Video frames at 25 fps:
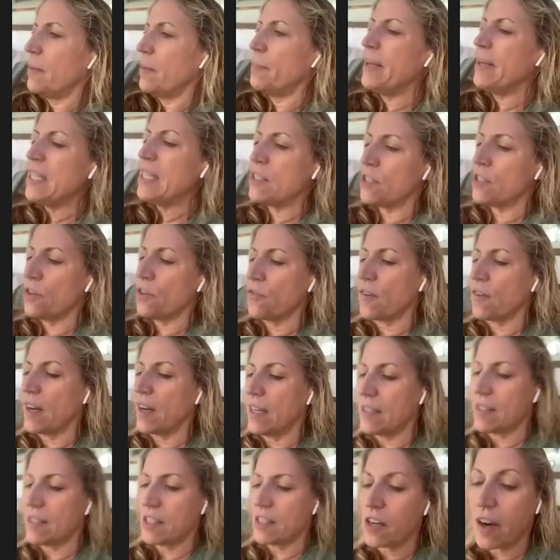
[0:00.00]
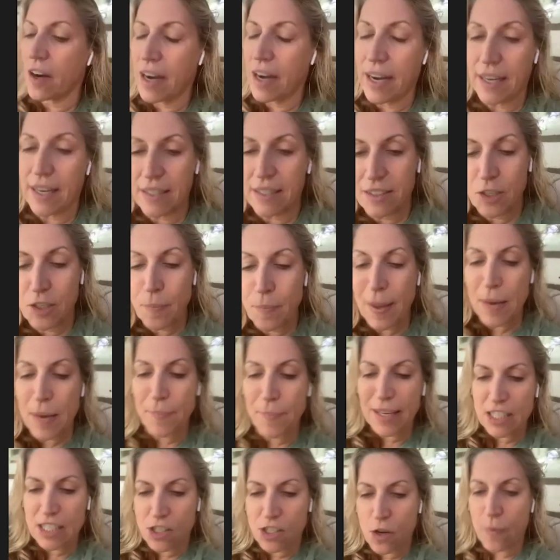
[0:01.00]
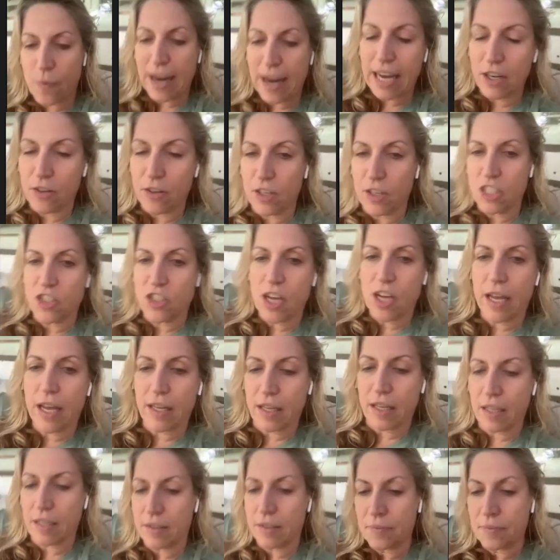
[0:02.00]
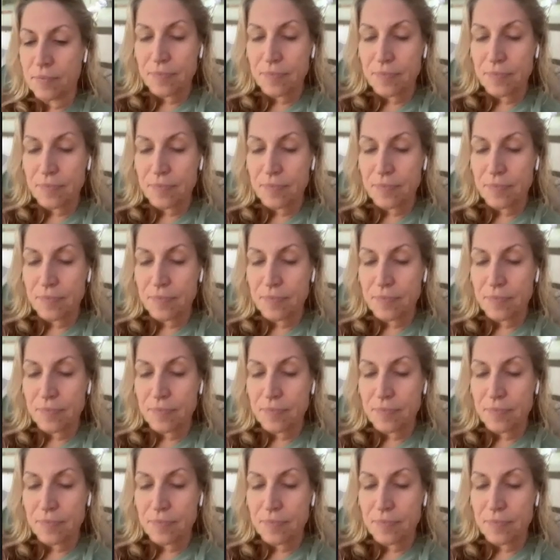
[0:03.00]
Be different. Sorry, you made me so angry, Jackie.